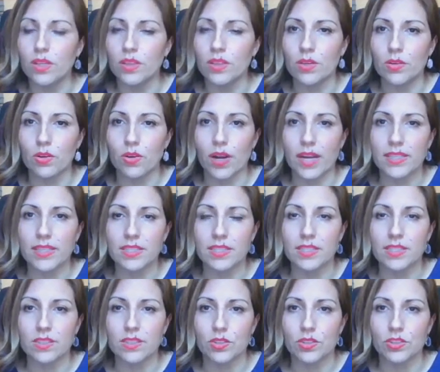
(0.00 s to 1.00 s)
that the
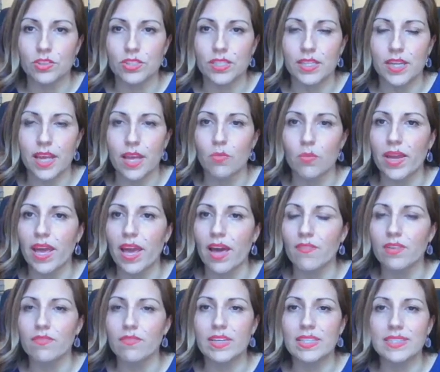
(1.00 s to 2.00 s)
crisis is urgent, and we
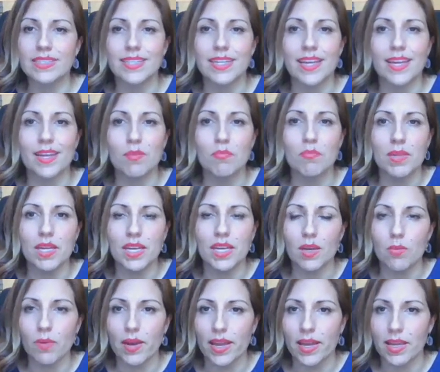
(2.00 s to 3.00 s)
have invested in
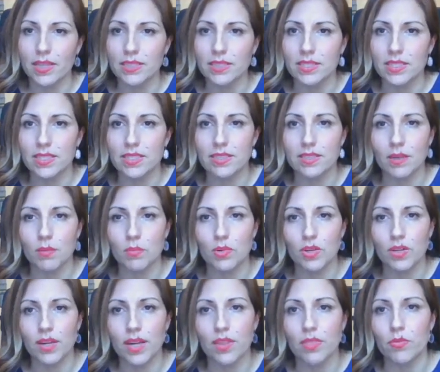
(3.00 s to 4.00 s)
many ways this
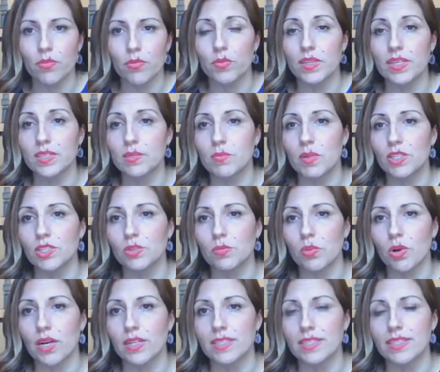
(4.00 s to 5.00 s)
summer and through this
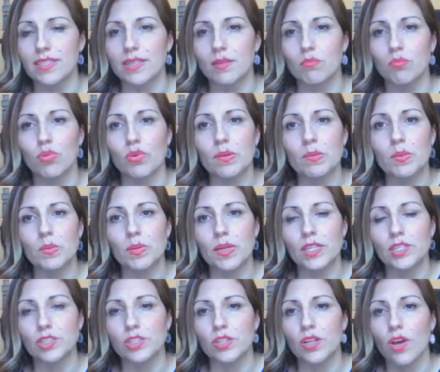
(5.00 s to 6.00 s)
budget process in
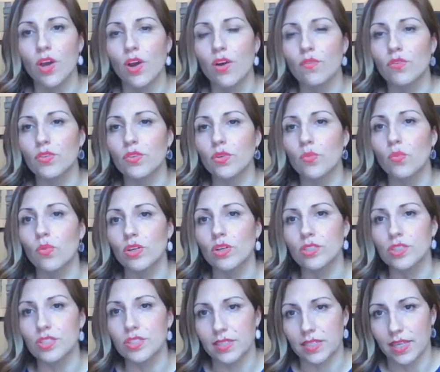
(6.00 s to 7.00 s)
preparation for the
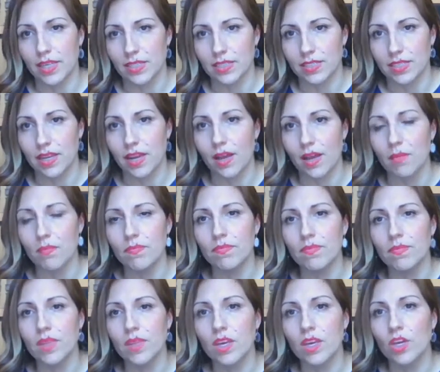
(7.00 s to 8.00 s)
worst yet to come.
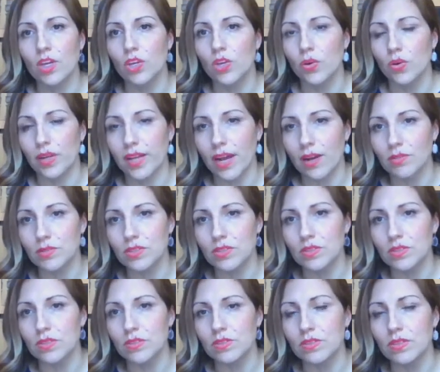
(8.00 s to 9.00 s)
Your
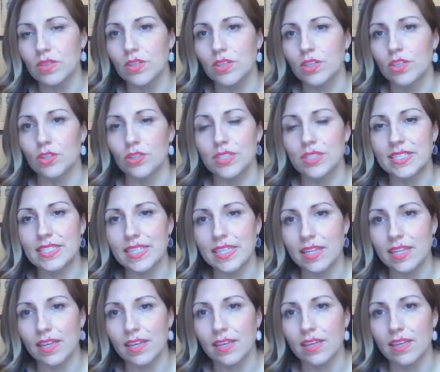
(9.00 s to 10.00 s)
council, your
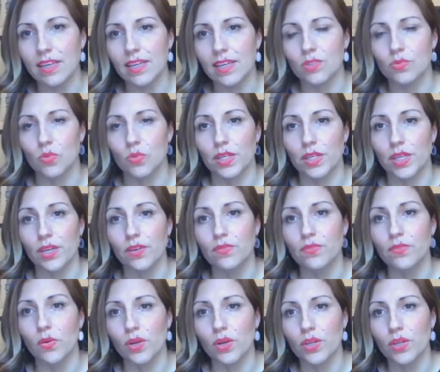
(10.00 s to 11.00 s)
city is working
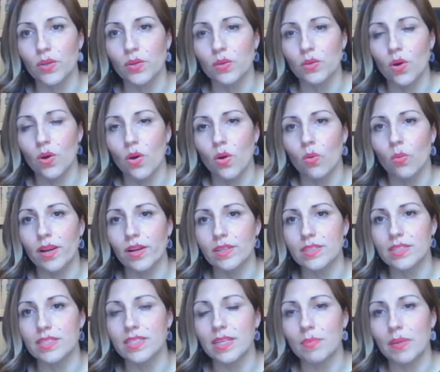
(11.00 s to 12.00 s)
for you. We are
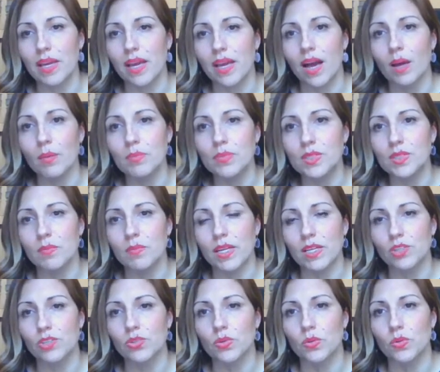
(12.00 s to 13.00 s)
stepping up to
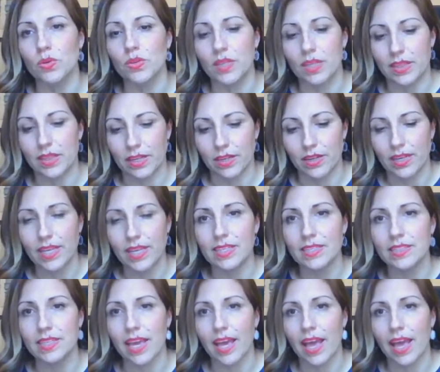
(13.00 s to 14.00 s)
make sure that there
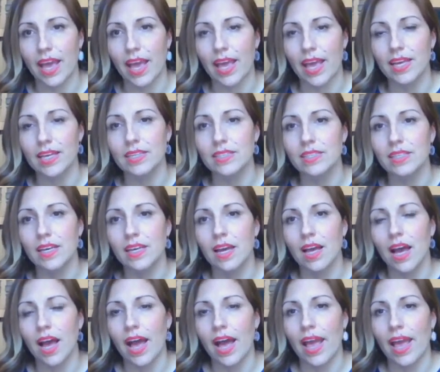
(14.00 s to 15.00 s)
is a
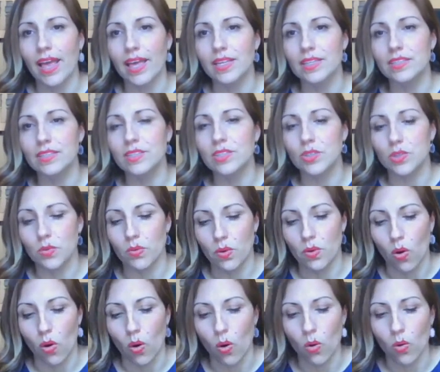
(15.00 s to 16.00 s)
hand
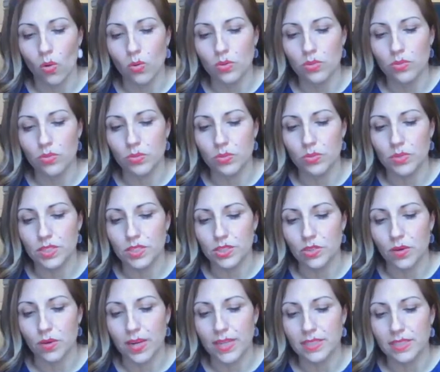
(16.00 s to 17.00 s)
to hold through this
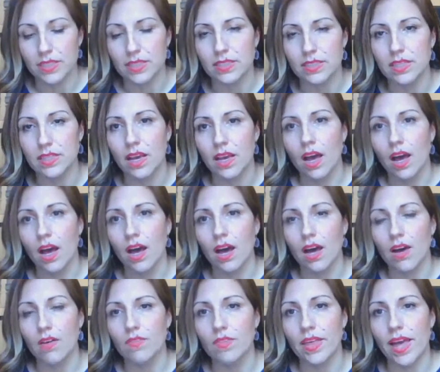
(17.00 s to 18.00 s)
crisis
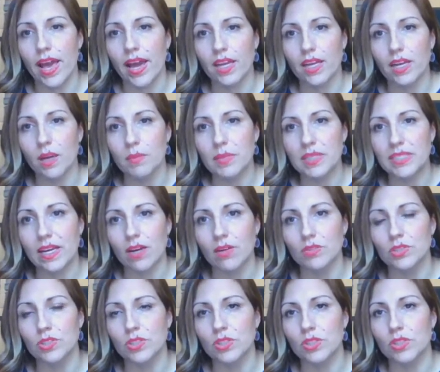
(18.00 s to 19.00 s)
of the economic
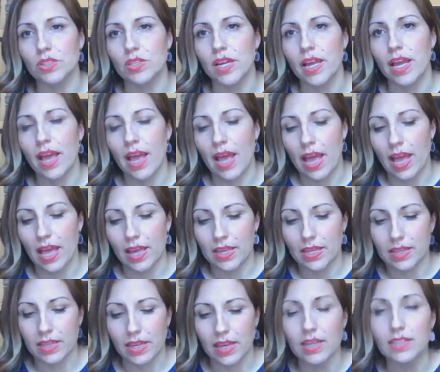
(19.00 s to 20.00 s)
downturn
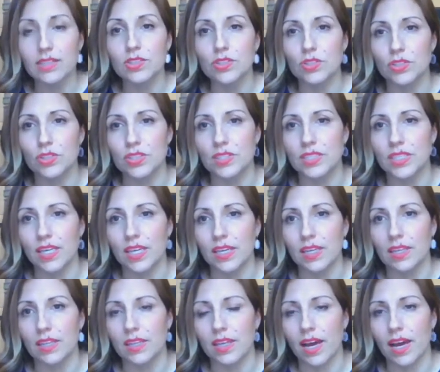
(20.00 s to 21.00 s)
and the
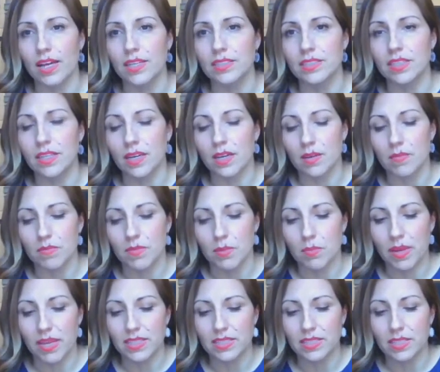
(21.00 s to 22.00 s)
uncertainty that
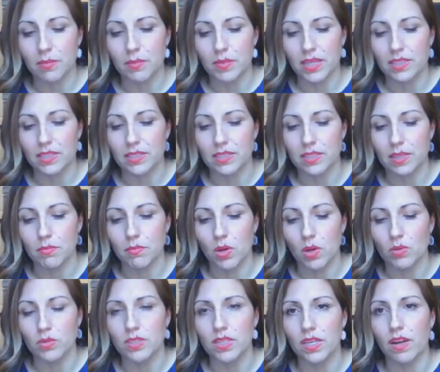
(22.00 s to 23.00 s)
the pandemic is
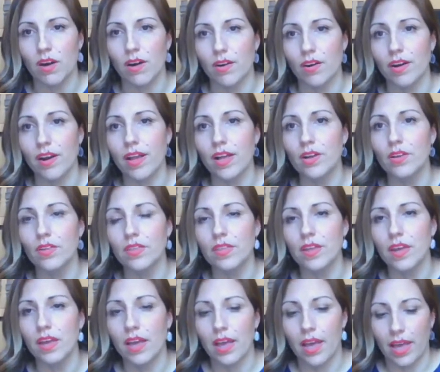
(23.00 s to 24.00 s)
imposing on our health
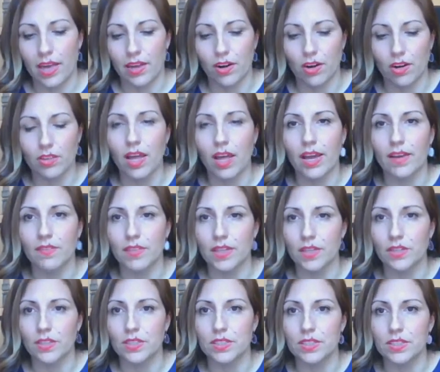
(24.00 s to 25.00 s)
and our
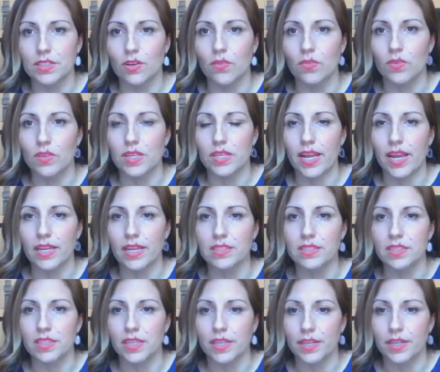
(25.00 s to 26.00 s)
livelihoods over the
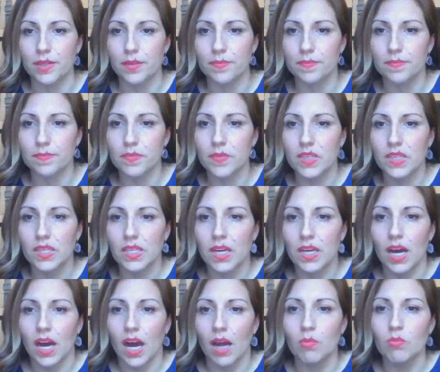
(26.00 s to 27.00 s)
next year.
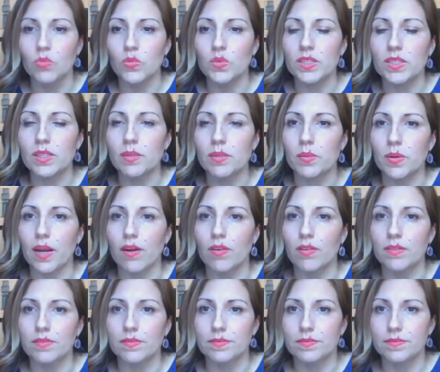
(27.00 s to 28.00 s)
I'm really
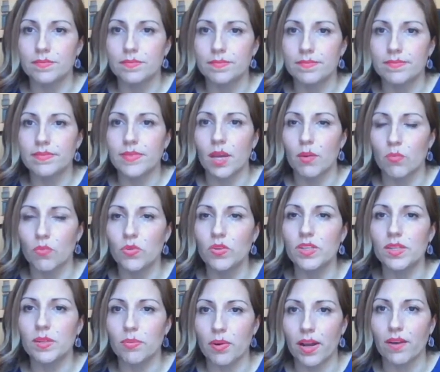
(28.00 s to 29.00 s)
proud
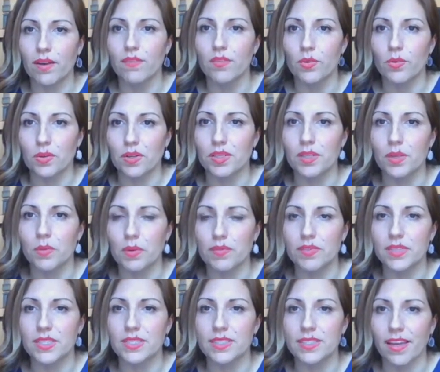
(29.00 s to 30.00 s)
of the work that
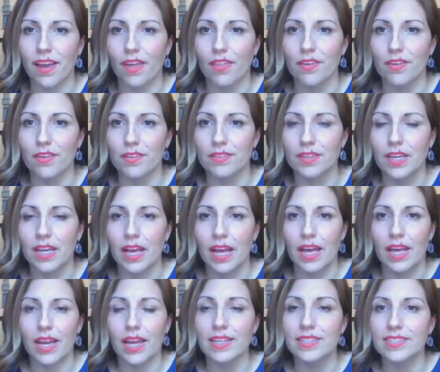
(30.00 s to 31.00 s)
we've done together.
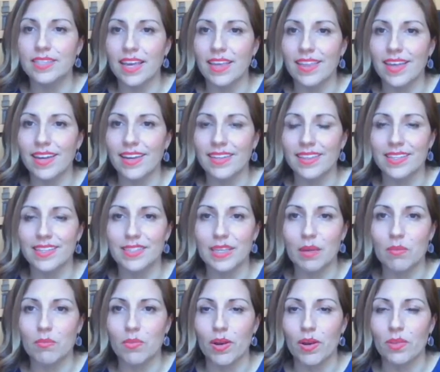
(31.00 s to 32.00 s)
And I say that in the
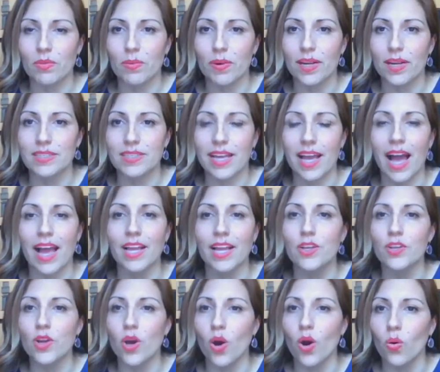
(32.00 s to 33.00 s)
same breath where I say, I
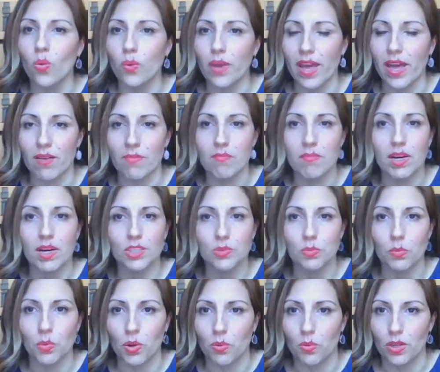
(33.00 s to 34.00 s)
know we have
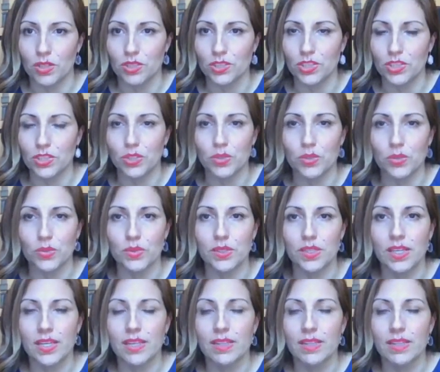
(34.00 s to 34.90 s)
much more work to do.